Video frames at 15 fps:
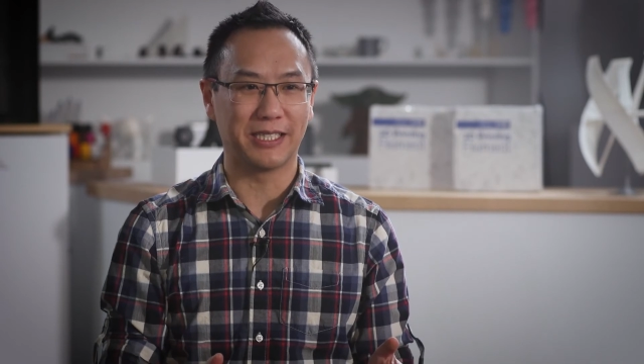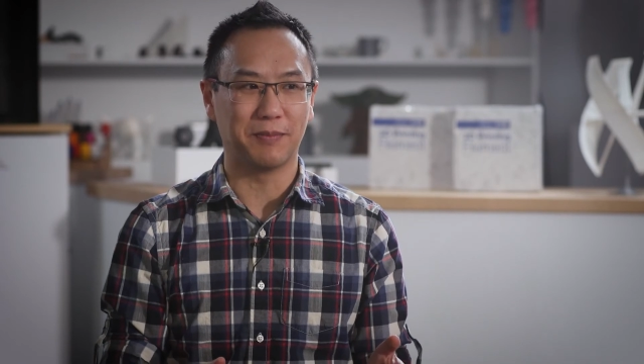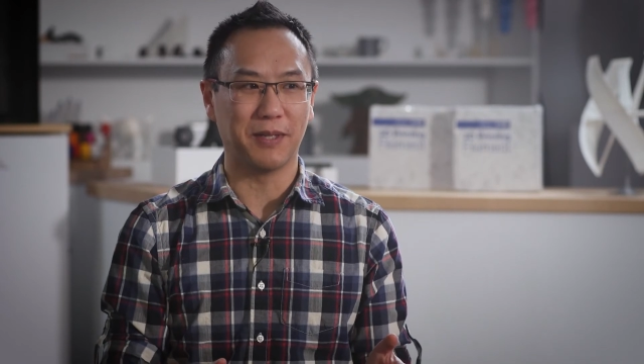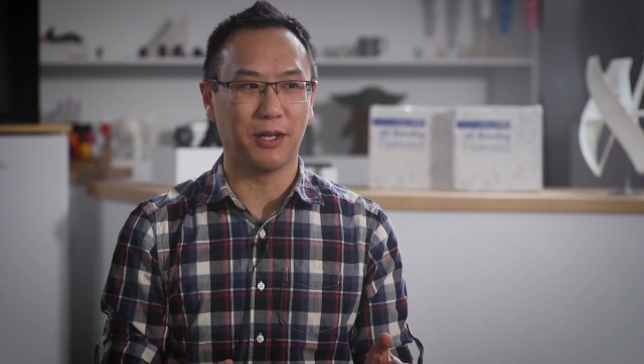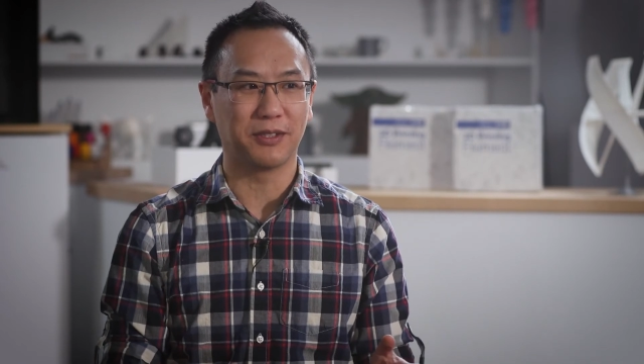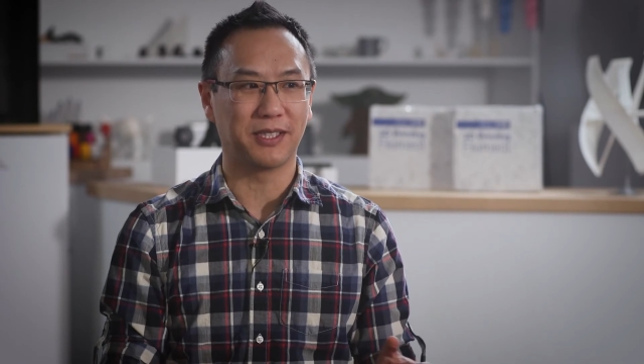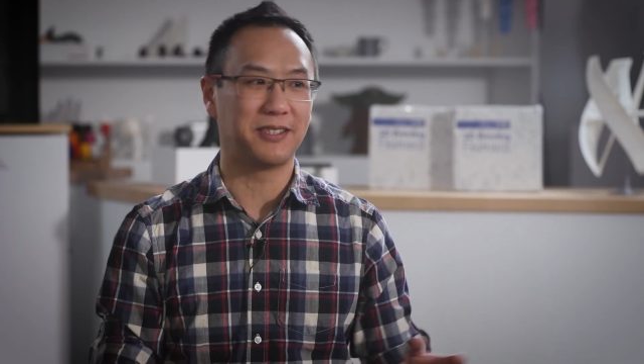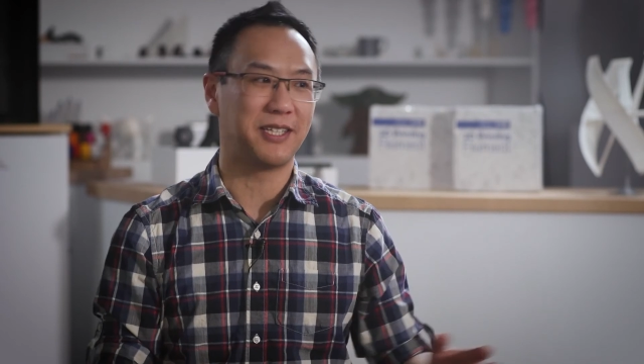
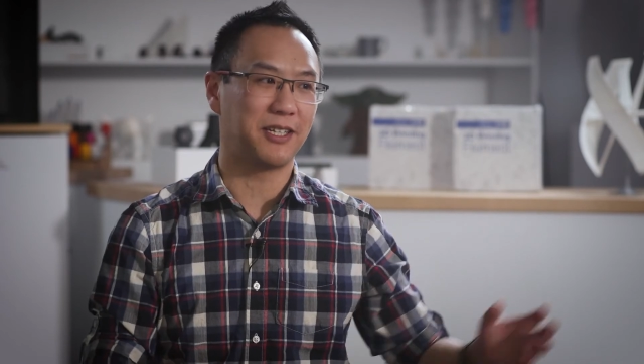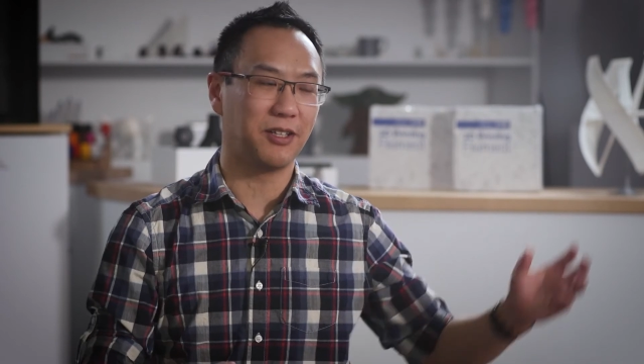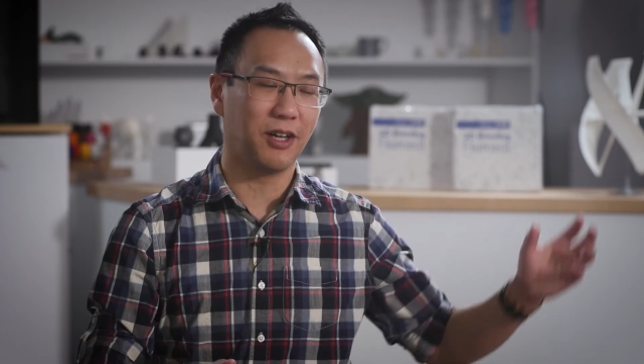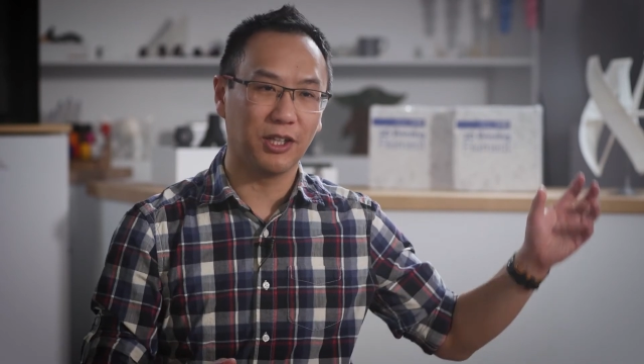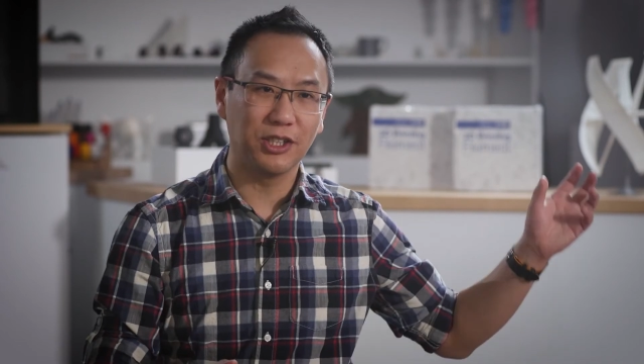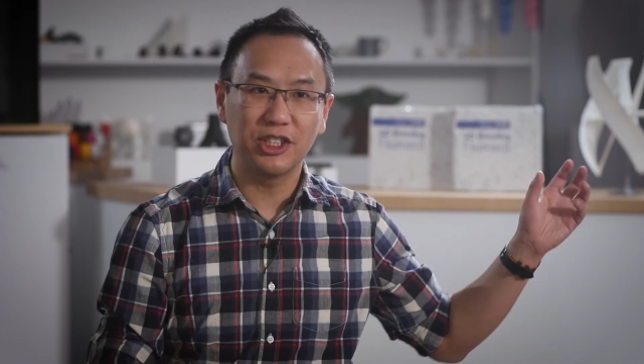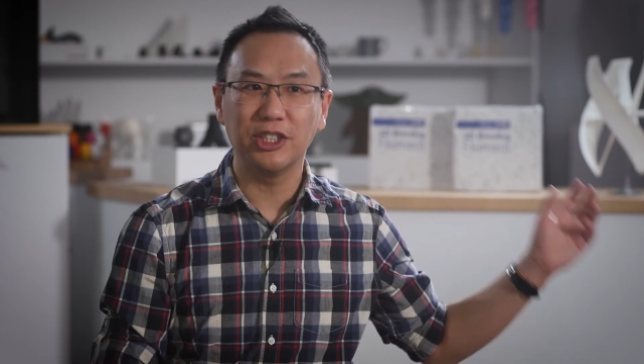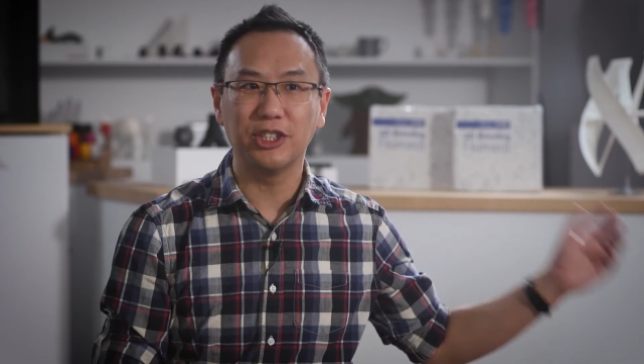about the
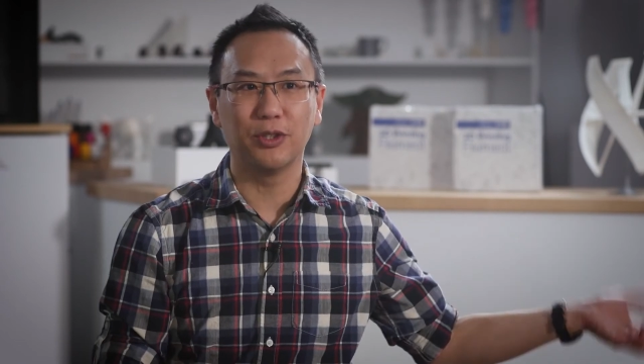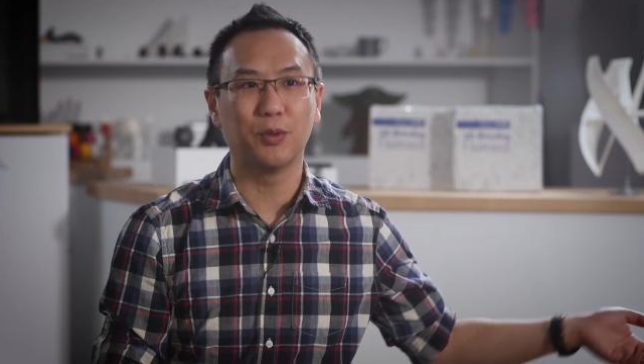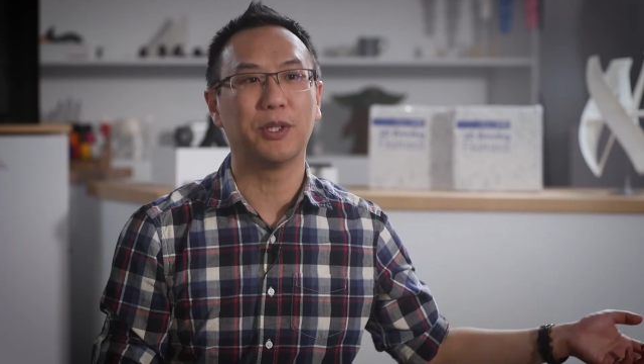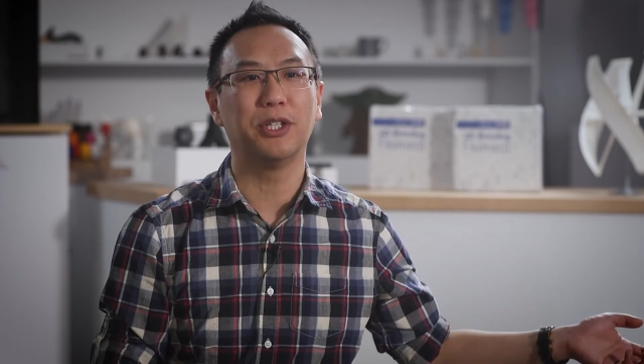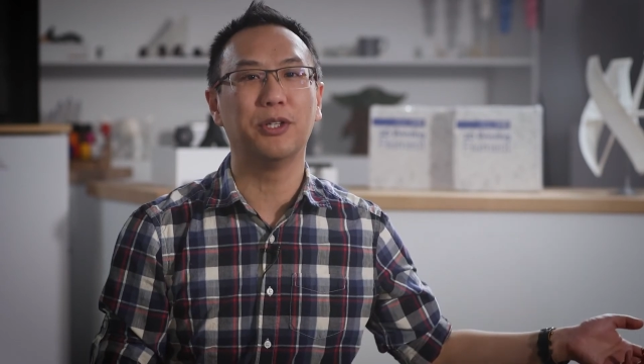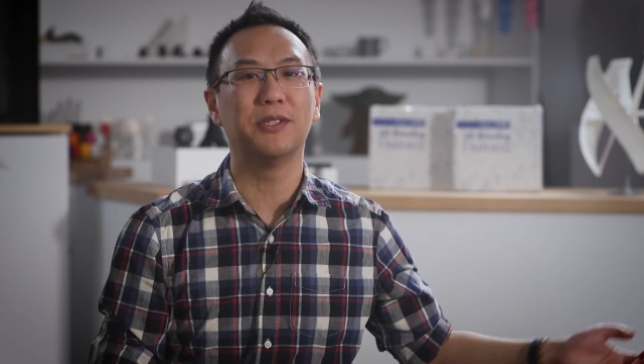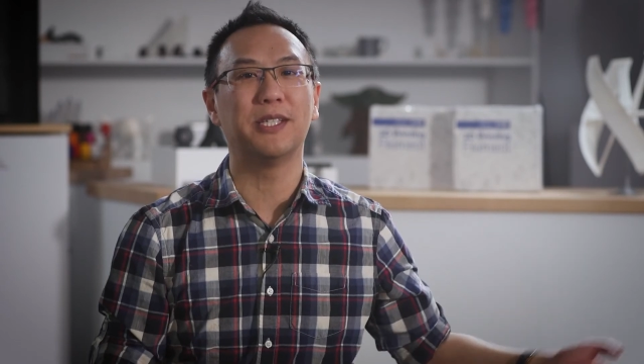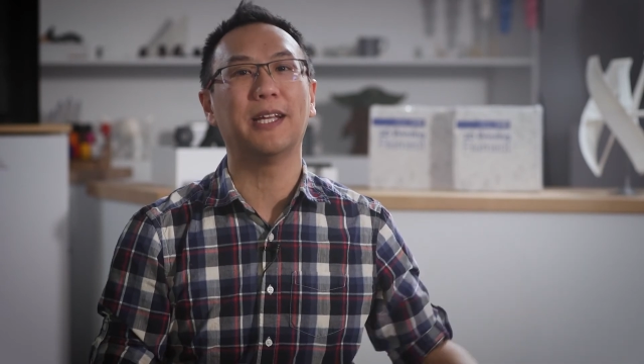technology you were
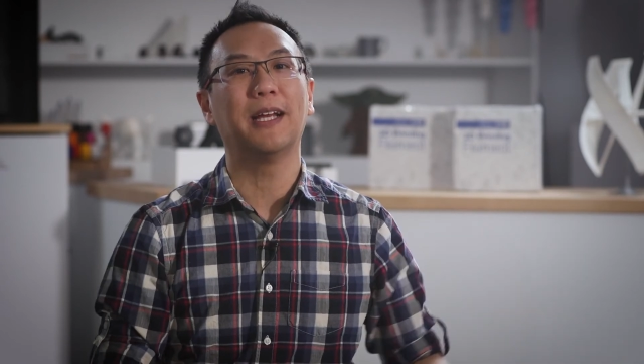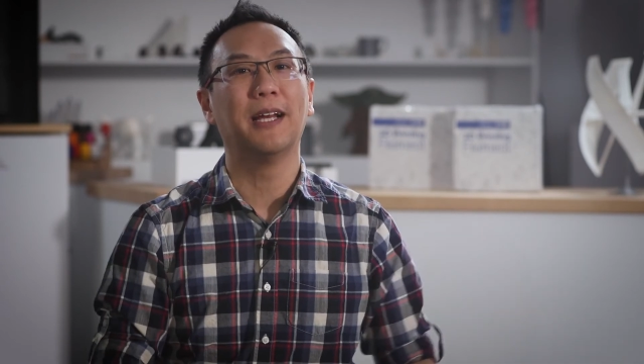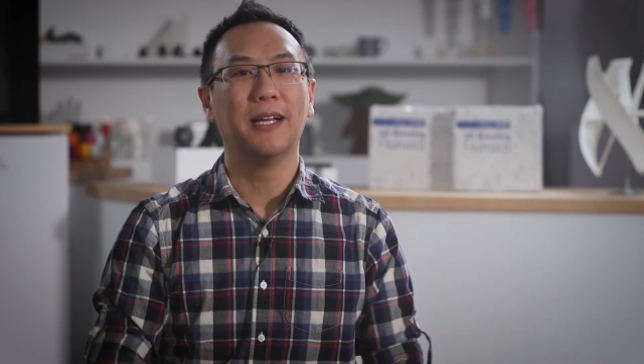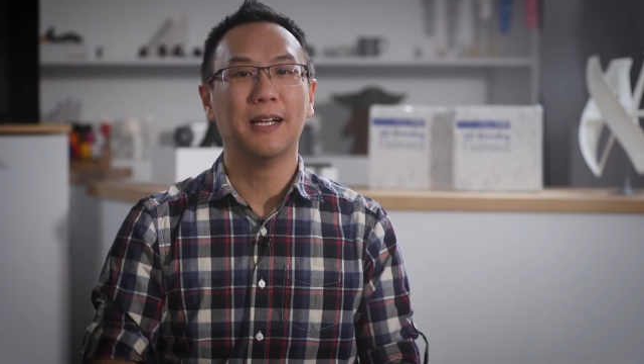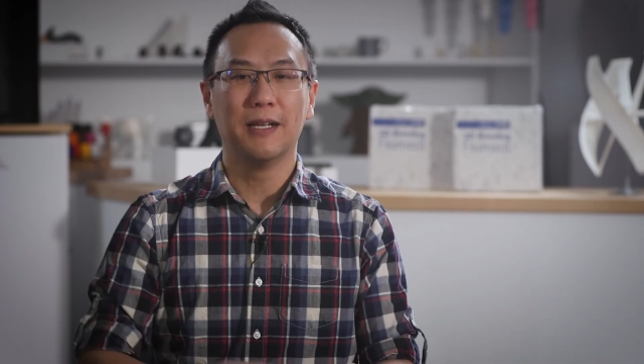using.